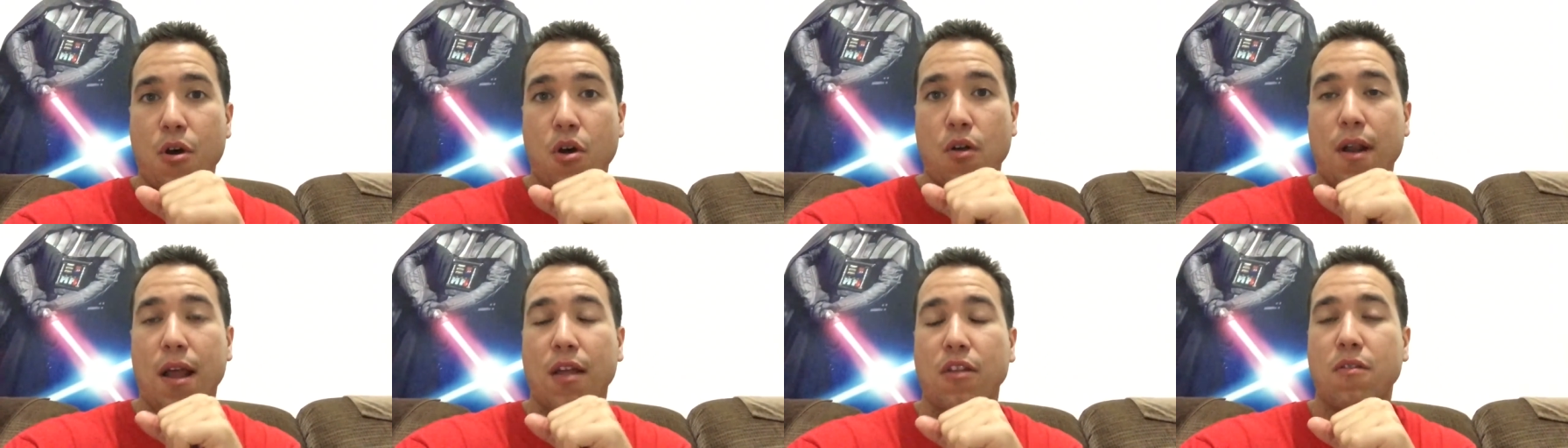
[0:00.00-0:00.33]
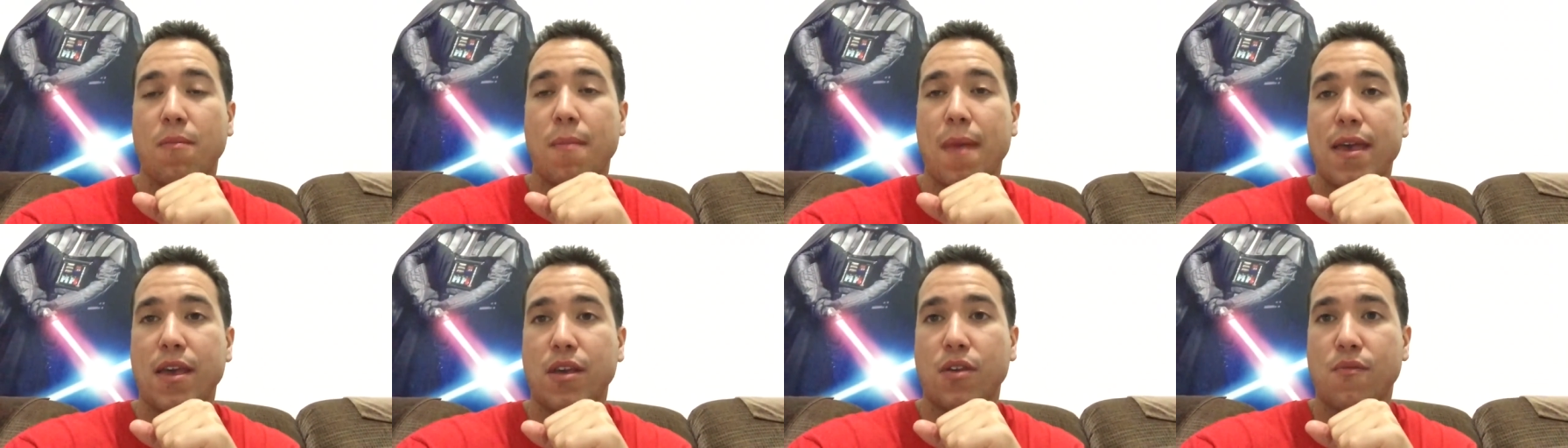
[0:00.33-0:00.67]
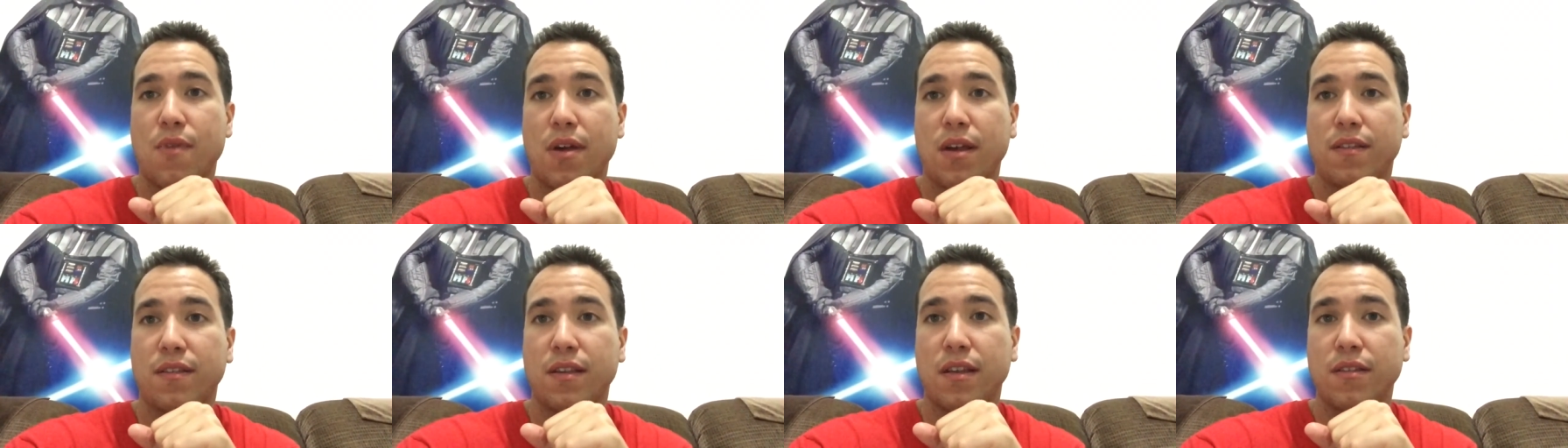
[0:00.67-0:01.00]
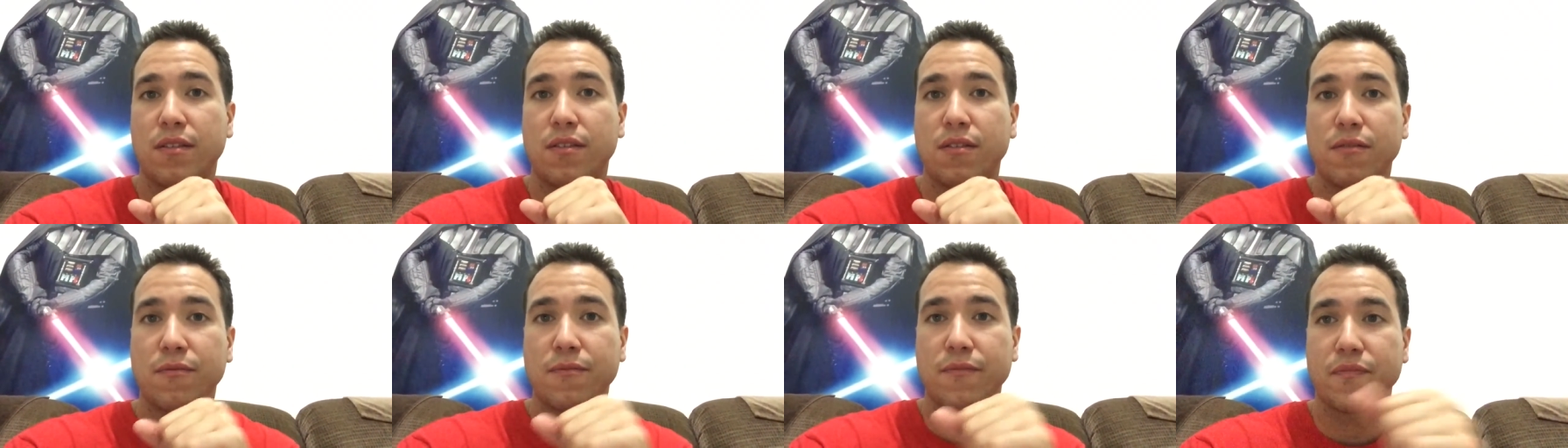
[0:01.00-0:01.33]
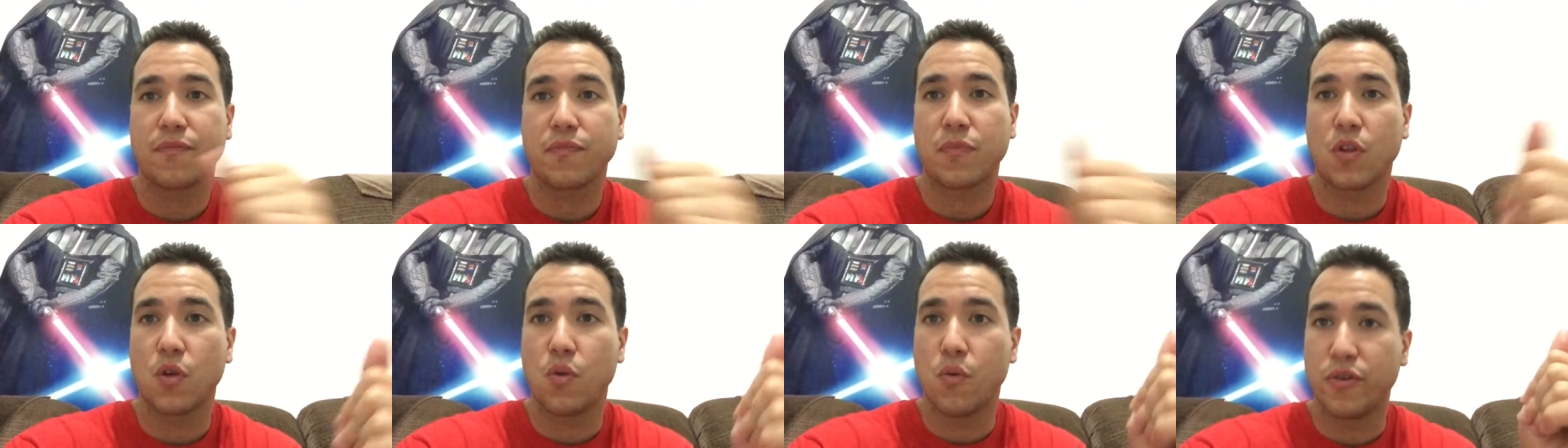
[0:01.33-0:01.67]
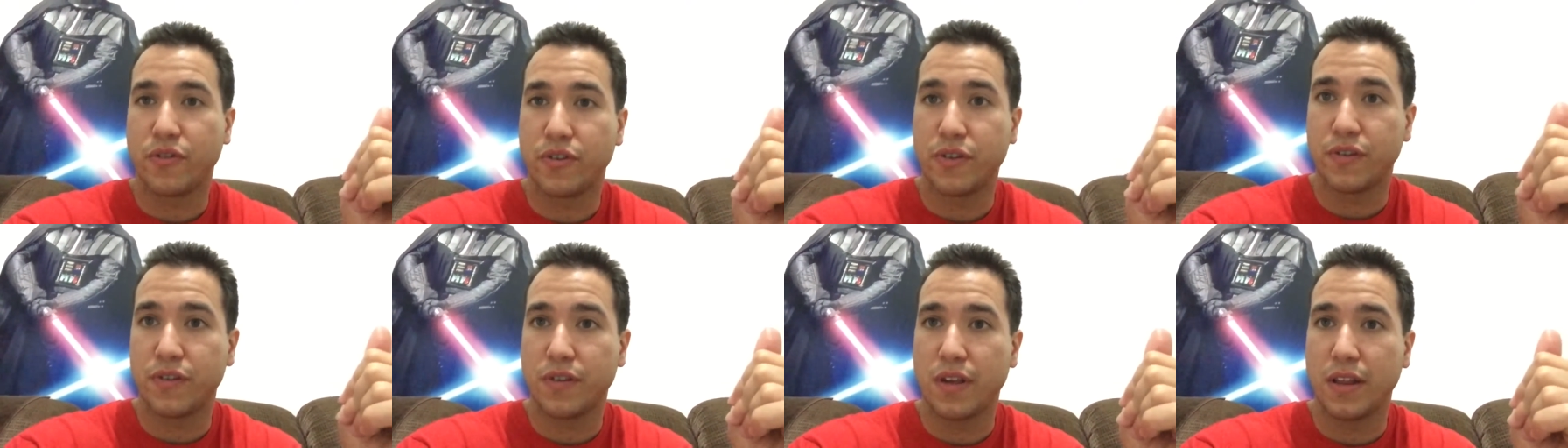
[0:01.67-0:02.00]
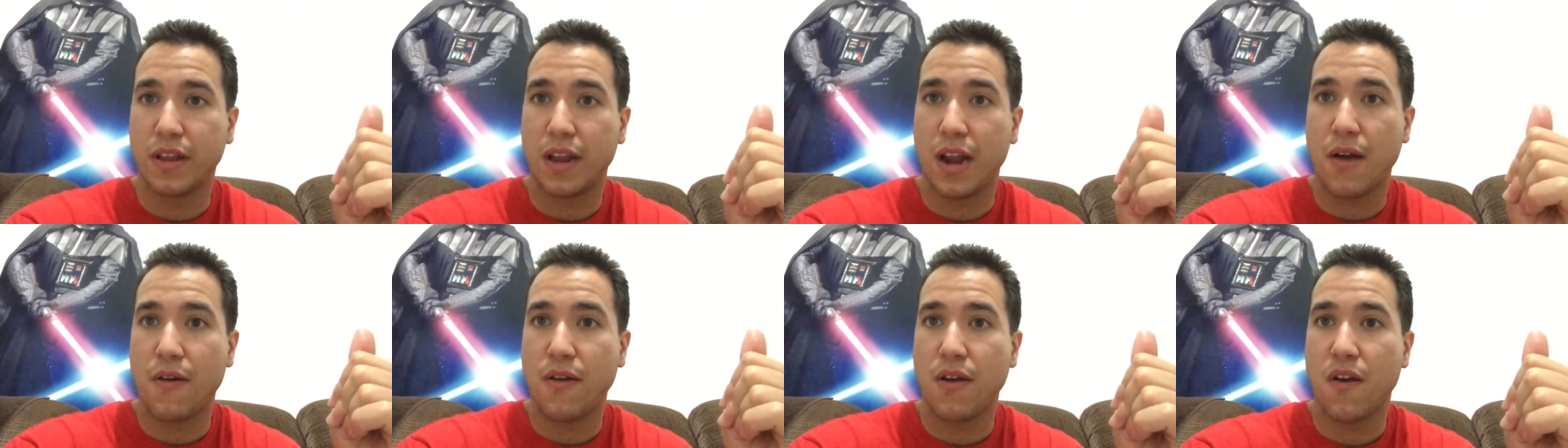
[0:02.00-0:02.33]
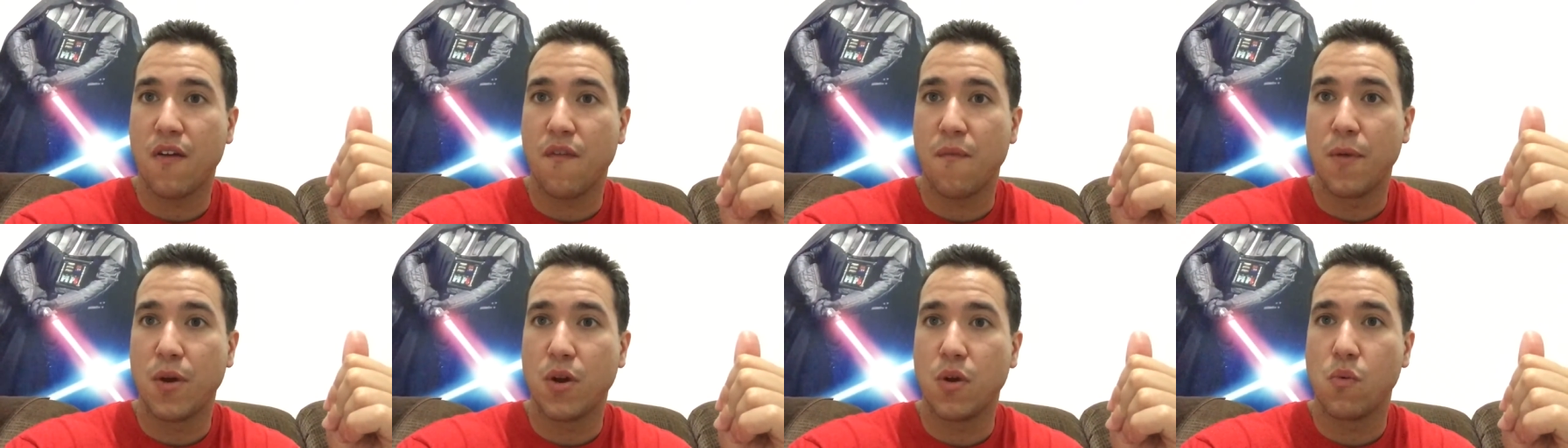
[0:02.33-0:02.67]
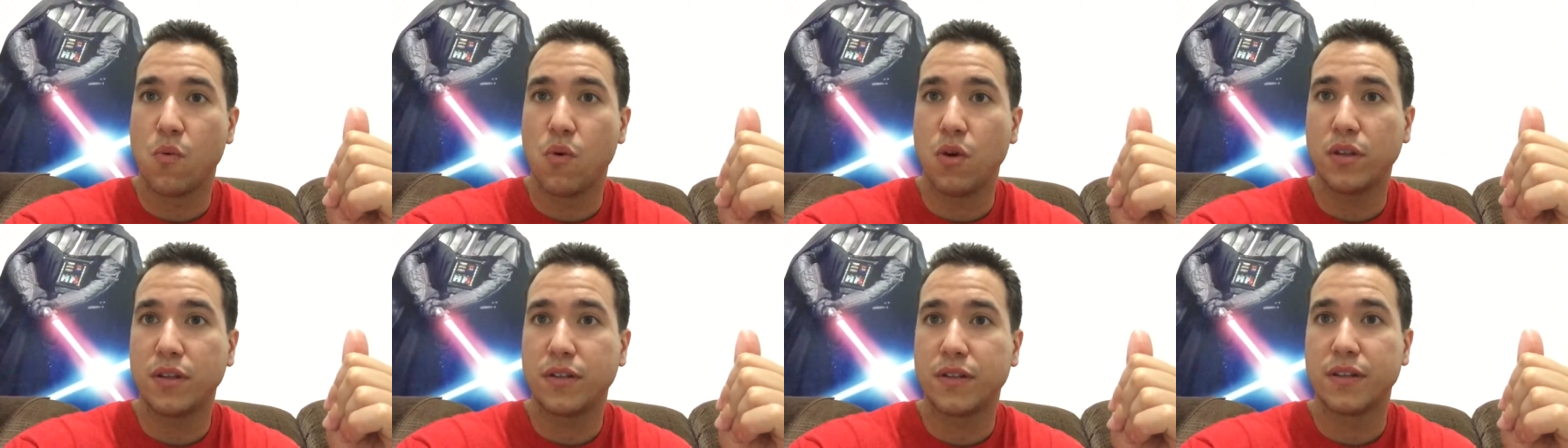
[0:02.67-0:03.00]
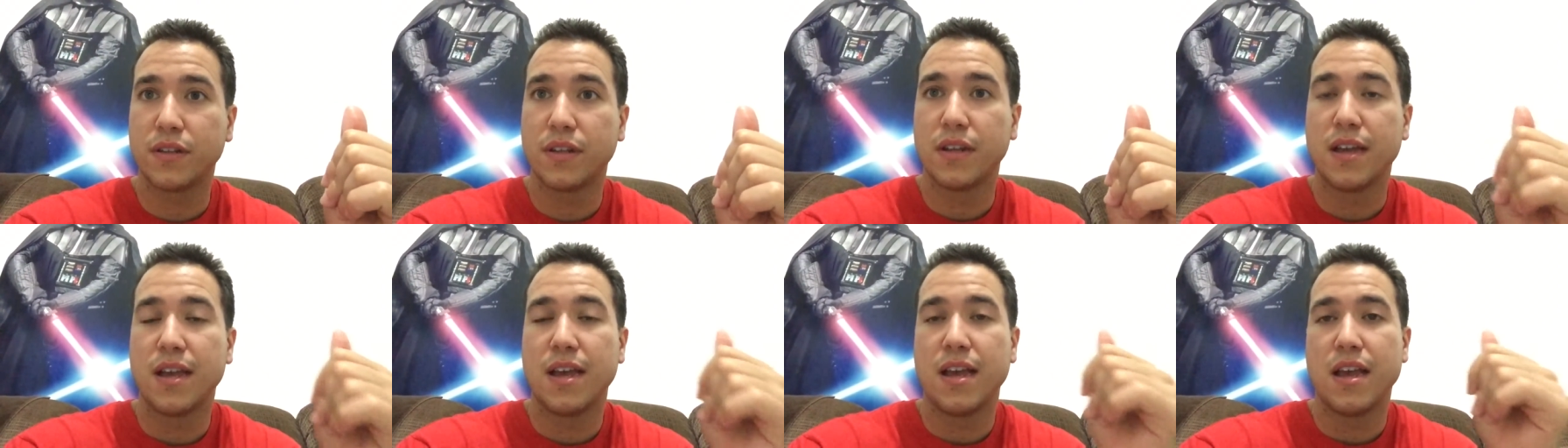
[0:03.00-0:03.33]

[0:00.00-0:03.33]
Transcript: Orlando Magic Rec Center, which is in the area of Middlewoods.